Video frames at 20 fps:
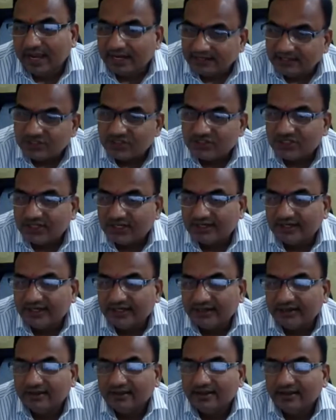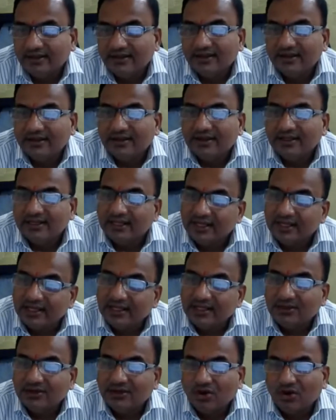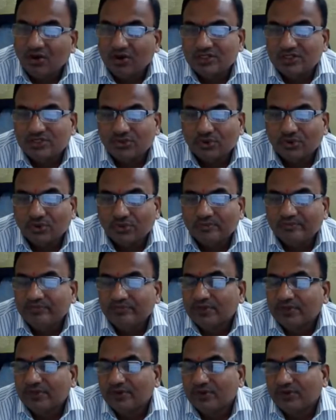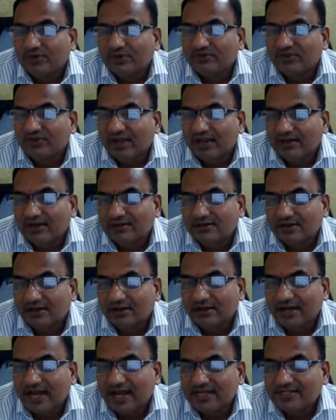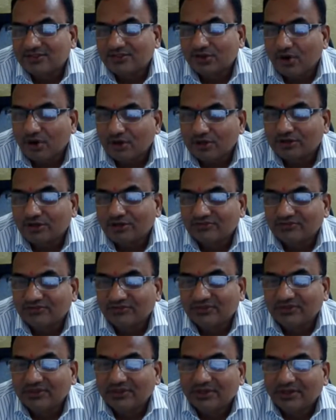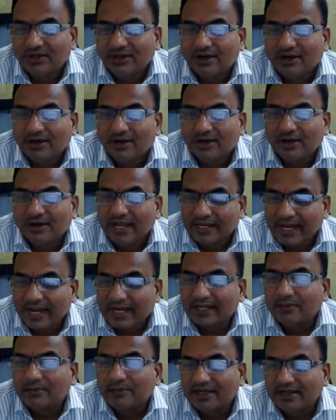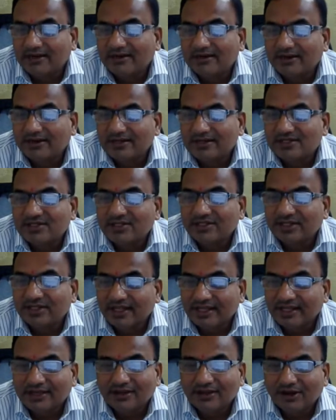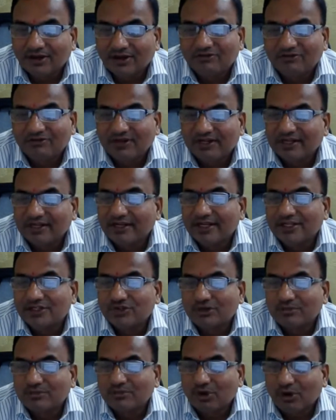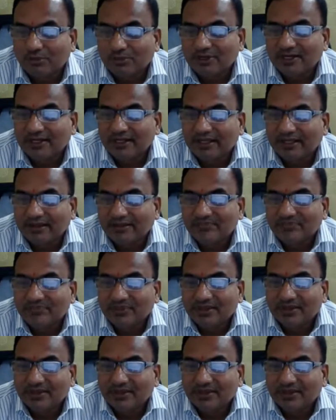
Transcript: Additionally, he also, you know, in fact, uh, has lot of uh, academic interest in the area of intellectual property